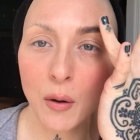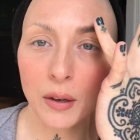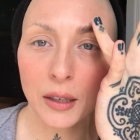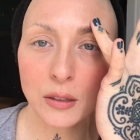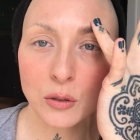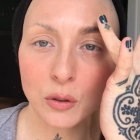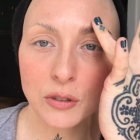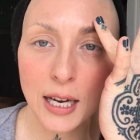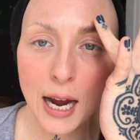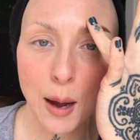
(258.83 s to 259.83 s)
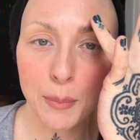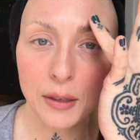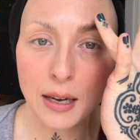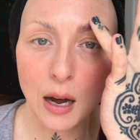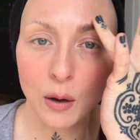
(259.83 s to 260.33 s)
and I can sort of tap
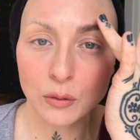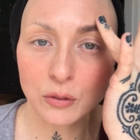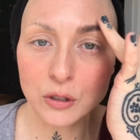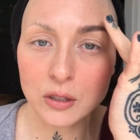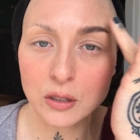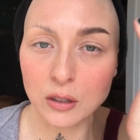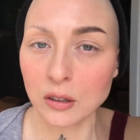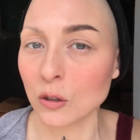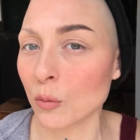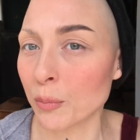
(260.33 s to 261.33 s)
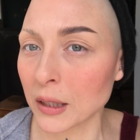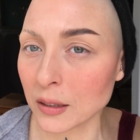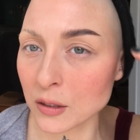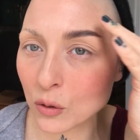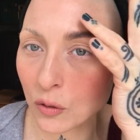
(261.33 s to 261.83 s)
it down just a little bit
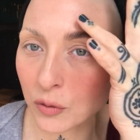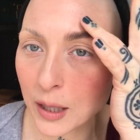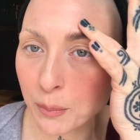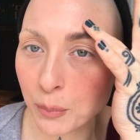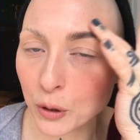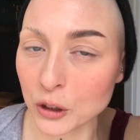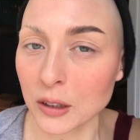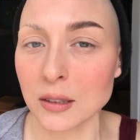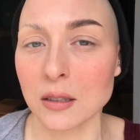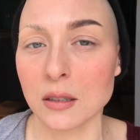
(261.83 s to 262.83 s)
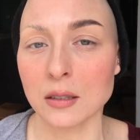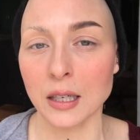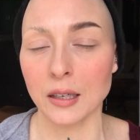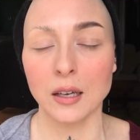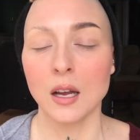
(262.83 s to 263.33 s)
and sort of like push it into the
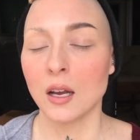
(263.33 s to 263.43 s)
skin.